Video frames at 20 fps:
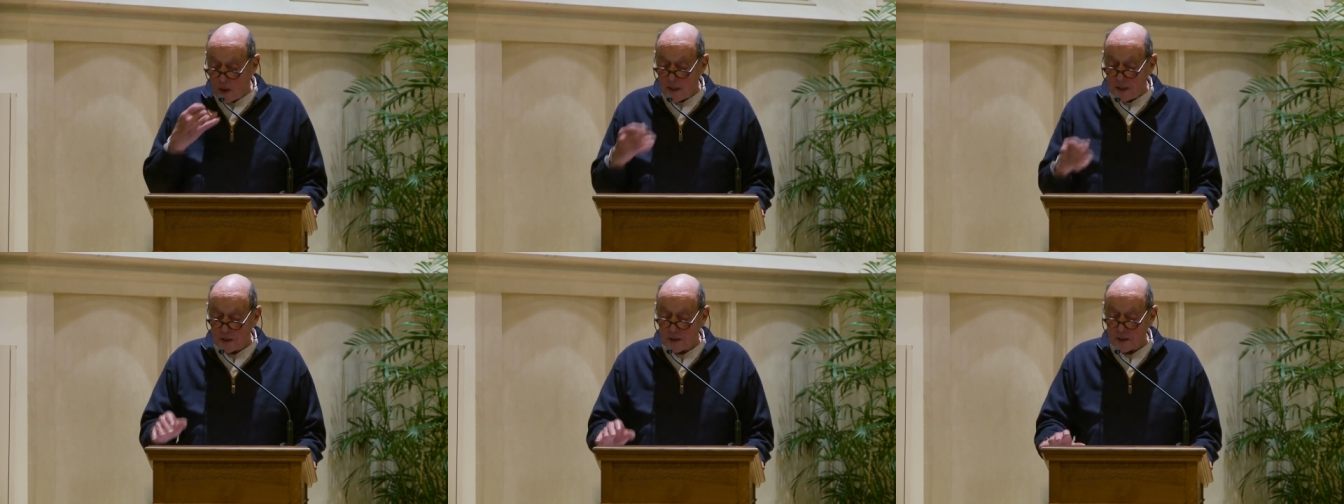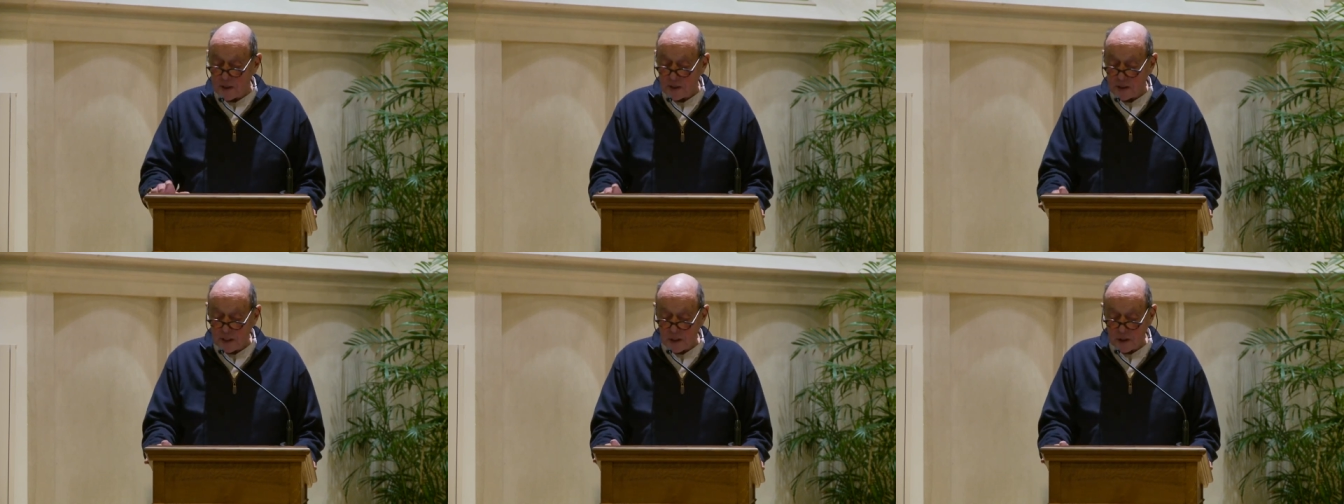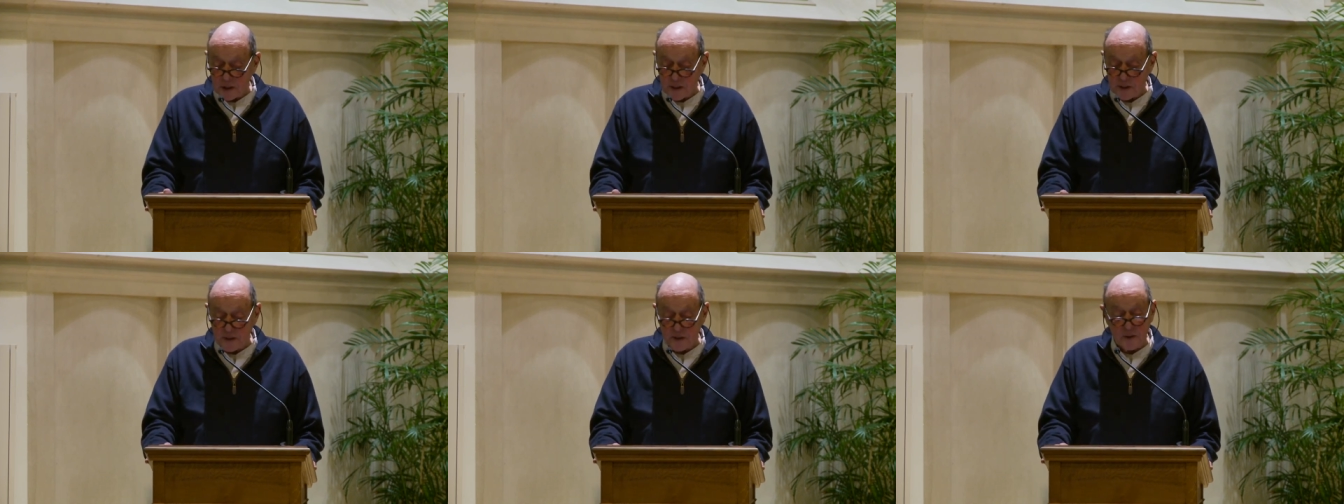is
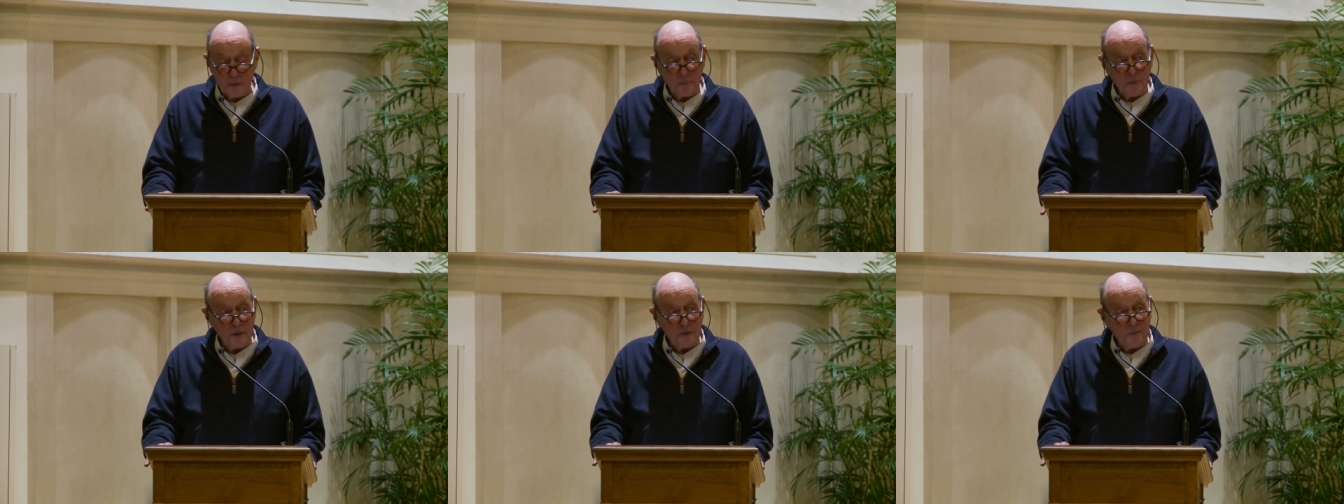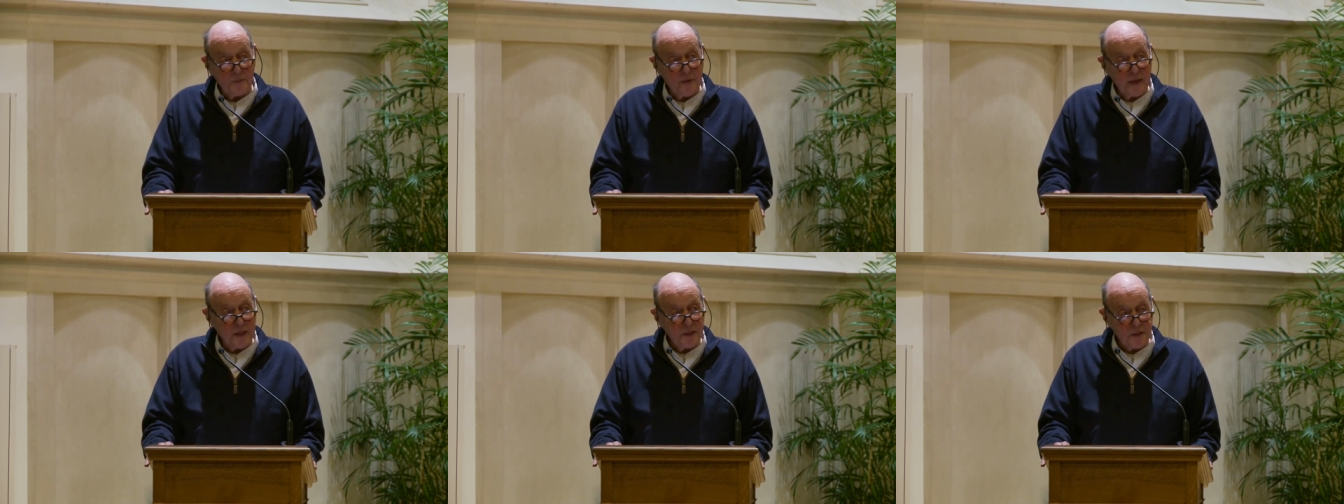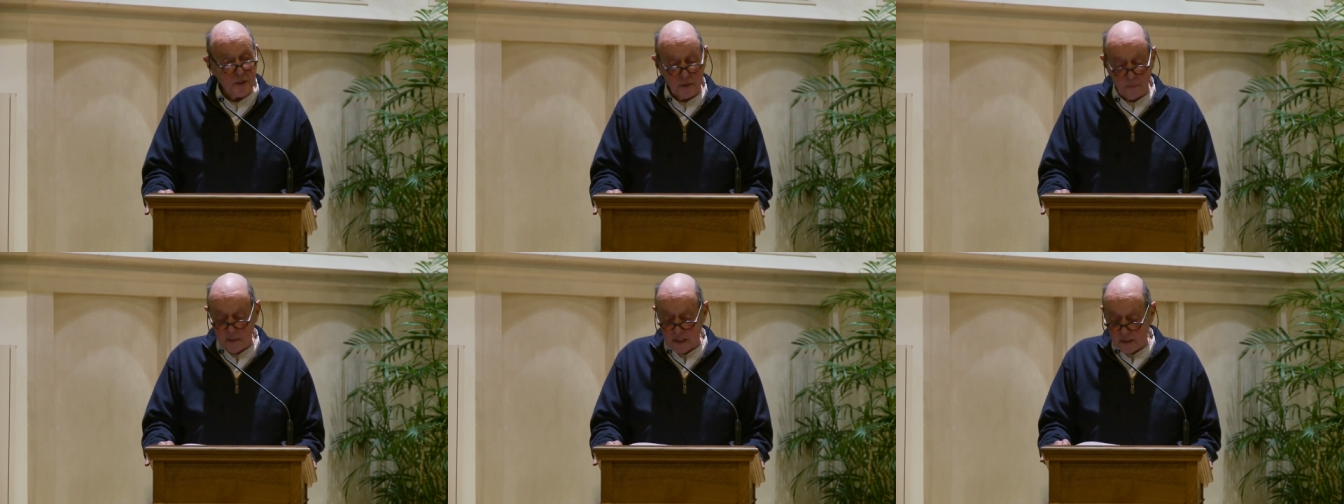essentially to put a
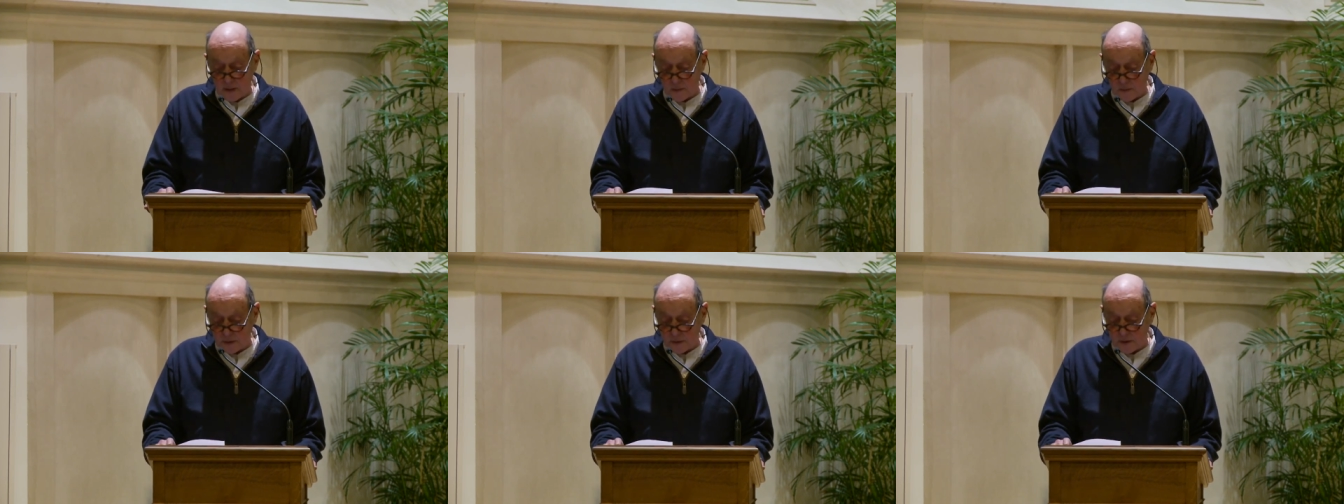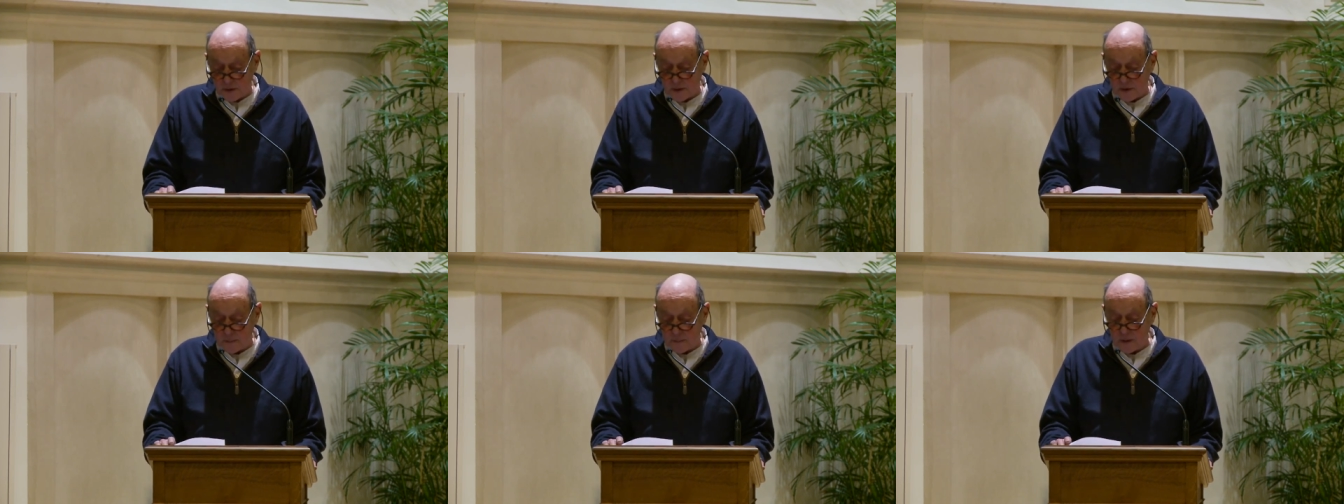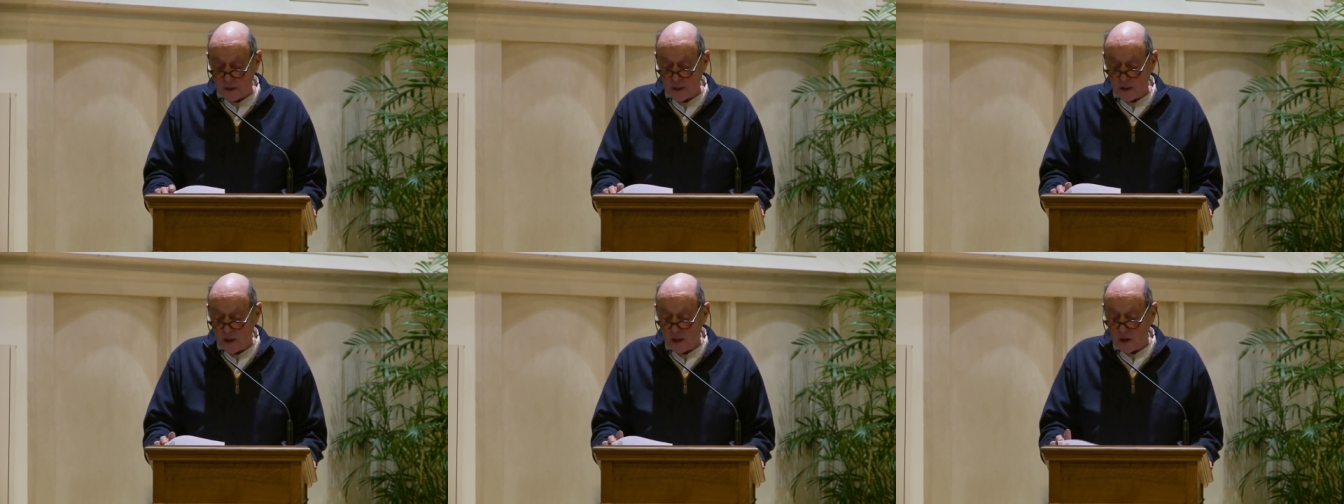fancy medical
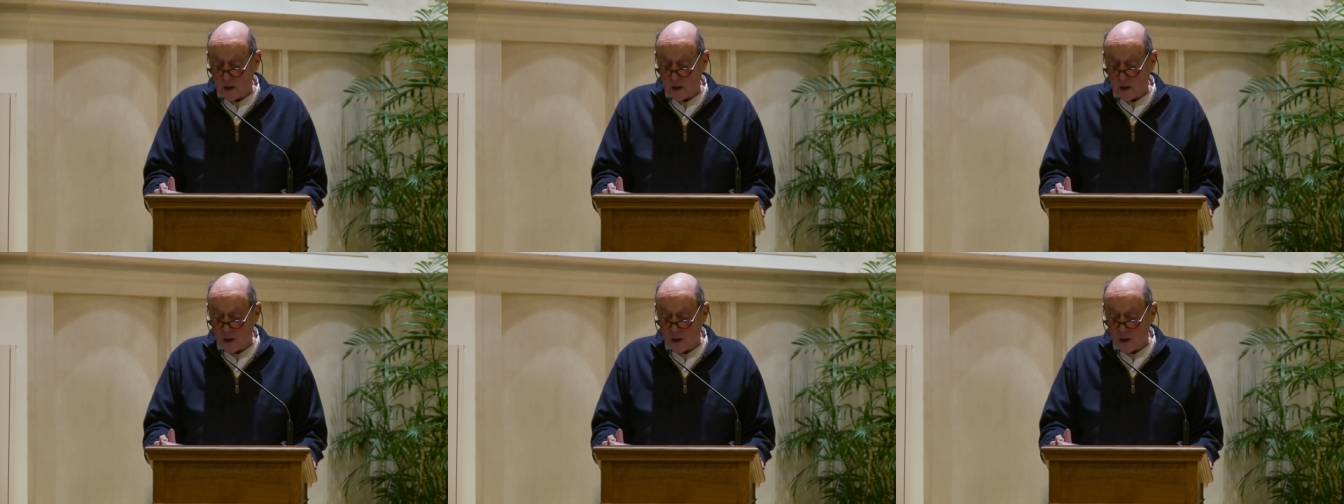term